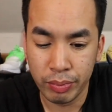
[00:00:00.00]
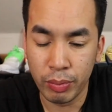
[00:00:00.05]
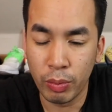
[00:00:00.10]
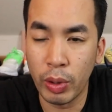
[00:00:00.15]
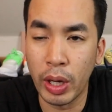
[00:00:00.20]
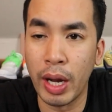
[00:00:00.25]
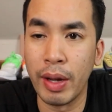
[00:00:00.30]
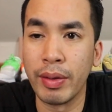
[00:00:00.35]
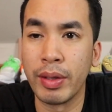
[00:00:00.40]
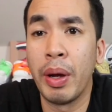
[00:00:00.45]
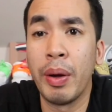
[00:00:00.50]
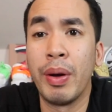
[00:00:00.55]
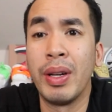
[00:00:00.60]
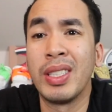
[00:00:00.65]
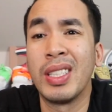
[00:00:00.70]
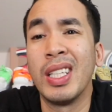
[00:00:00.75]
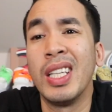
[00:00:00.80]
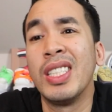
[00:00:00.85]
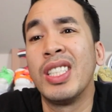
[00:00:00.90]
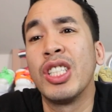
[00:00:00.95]
whatever. But
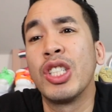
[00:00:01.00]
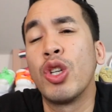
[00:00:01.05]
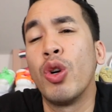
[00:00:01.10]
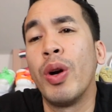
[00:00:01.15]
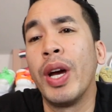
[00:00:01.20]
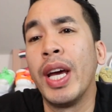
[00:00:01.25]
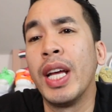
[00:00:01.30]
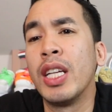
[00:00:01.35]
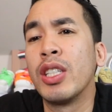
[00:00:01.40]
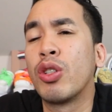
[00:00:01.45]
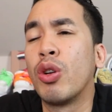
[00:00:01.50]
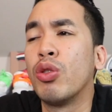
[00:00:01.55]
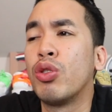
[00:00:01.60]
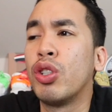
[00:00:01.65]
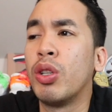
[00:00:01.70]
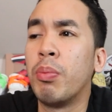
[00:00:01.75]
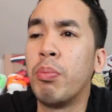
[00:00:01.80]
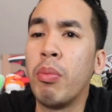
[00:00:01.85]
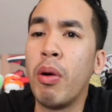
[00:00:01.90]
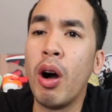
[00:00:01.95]
anyways, let's just go ahead. Let's go
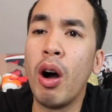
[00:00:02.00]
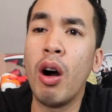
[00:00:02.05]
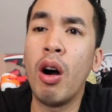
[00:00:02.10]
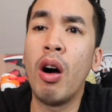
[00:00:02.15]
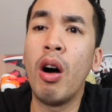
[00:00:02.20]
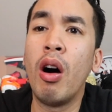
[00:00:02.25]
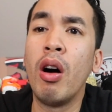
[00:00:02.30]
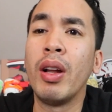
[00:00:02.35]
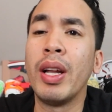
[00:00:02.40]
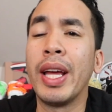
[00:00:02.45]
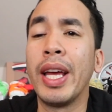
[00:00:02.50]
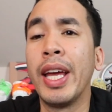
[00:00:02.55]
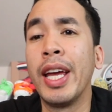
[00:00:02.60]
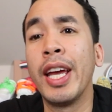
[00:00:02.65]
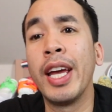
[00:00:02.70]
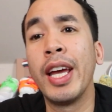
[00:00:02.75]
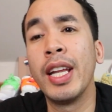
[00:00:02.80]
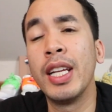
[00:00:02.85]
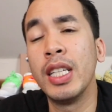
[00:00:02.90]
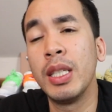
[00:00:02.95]
to the mall
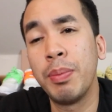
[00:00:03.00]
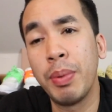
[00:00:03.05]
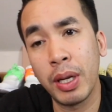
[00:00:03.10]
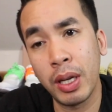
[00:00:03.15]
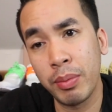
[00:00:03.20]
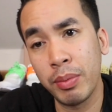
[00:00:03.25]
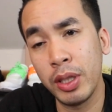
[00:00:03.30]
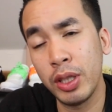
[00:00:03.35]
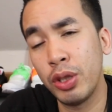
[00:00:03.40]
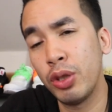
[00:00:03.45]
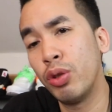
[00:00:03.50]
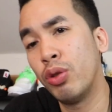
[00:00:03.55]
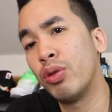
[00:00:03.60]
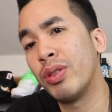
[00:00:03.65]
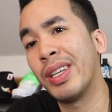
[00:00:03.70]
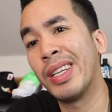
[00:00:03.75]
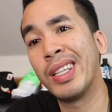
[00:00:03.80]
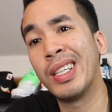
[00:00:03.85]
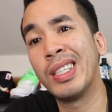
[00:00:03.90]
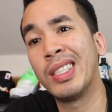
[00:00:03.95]
and let's pick up these
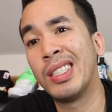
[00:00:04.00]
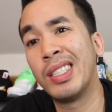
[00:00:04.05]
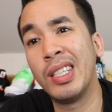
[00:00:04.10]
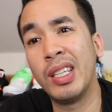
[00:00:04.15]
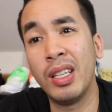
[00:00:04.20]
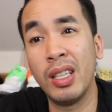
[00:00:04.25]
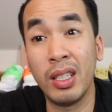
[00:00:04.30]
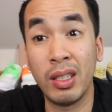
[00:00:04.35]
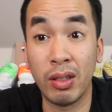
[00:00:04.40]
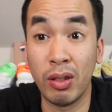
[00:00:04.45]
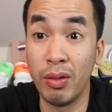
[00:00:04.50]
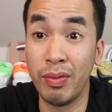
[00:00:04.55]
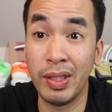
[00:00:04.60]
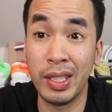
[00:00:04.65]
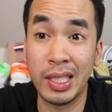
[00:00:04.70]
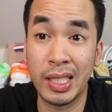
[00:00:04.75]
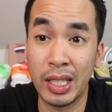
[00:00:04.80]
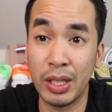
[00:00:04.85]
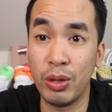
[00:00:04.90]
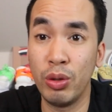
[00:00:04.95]
shoes and let's see. Hopefully,
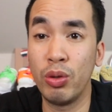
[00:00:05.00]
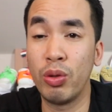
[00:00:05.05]
it's not too